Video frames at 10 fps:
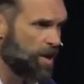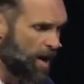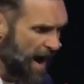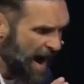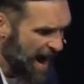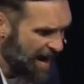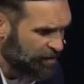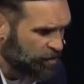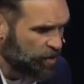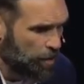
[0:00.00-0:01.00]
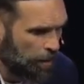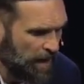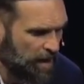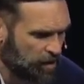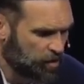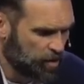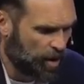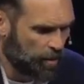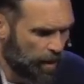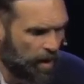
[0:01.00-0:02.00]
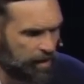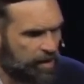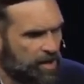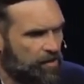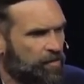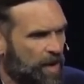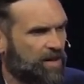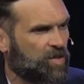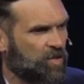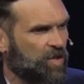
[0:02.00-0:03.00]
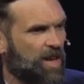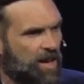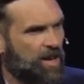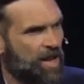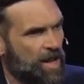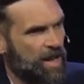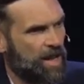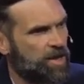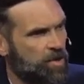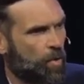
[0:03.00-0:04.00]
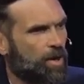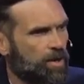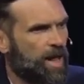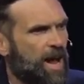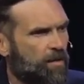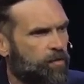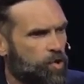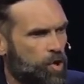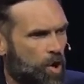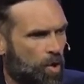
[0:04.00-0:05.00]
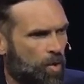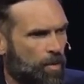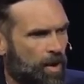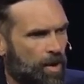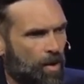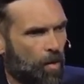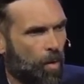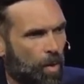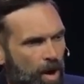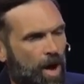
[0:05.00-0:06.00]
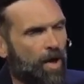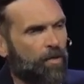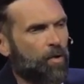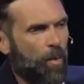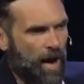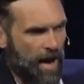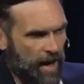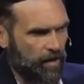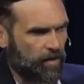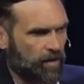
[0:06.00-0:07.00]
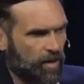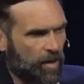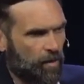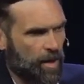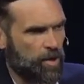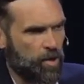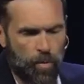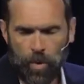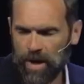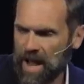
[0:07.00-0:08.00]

there has to be some unconfessed sin in your life, Job, or otherwise, right? You would